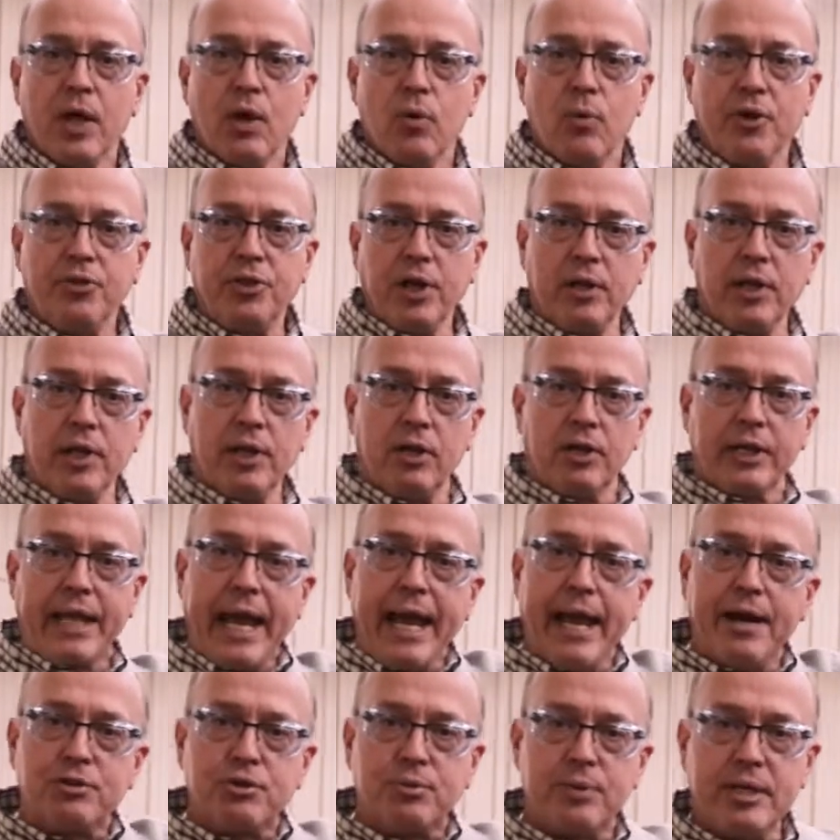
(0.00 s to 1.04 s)
with a little
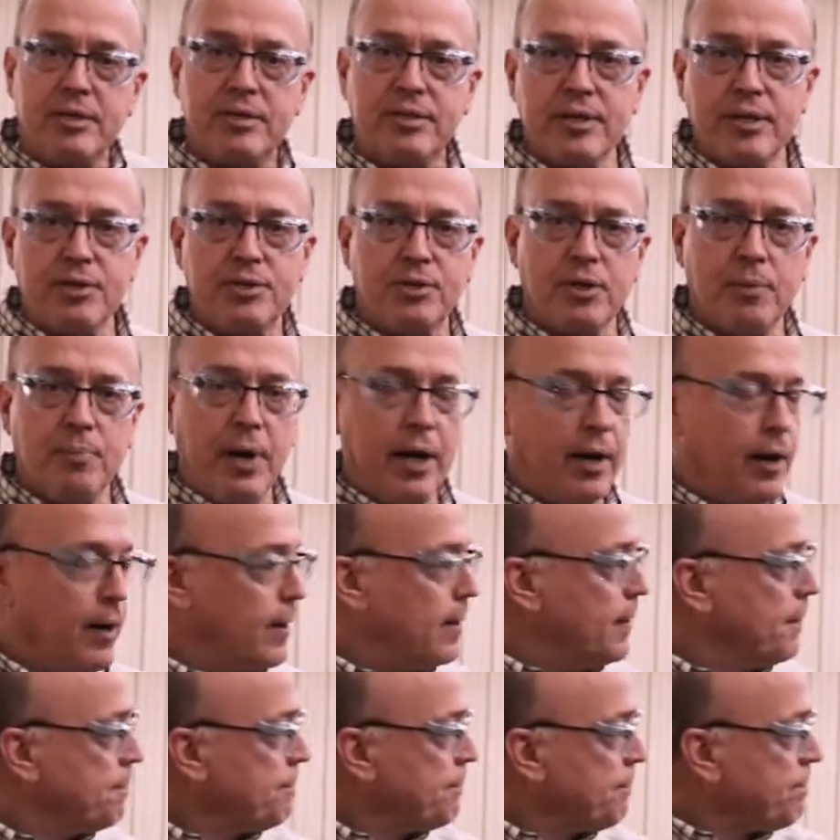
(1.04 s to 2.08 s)
gantry system
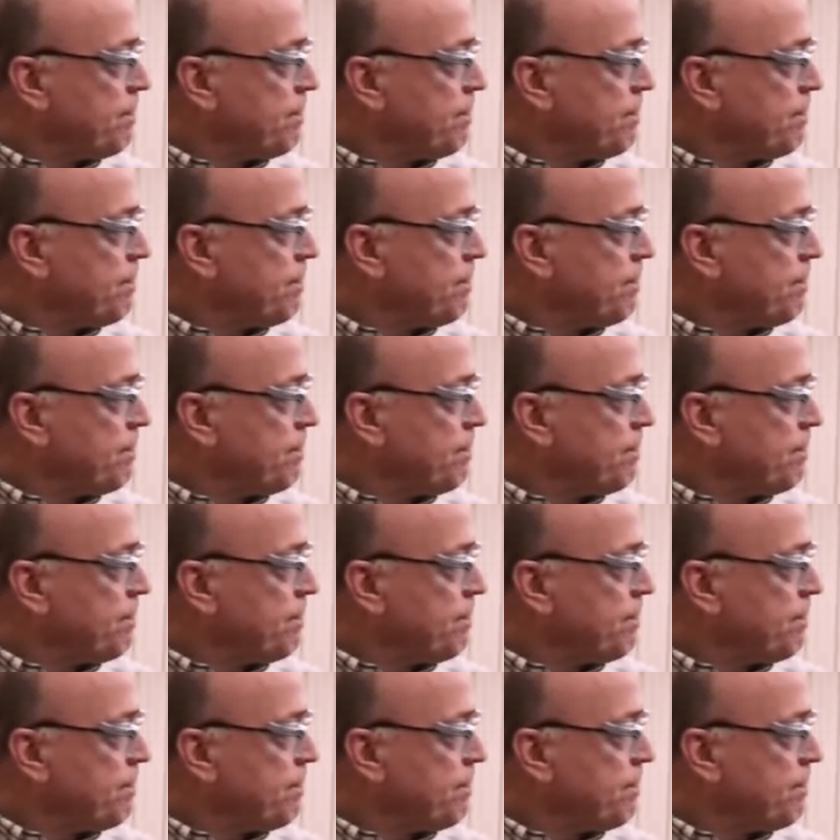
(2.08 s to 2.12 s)
here.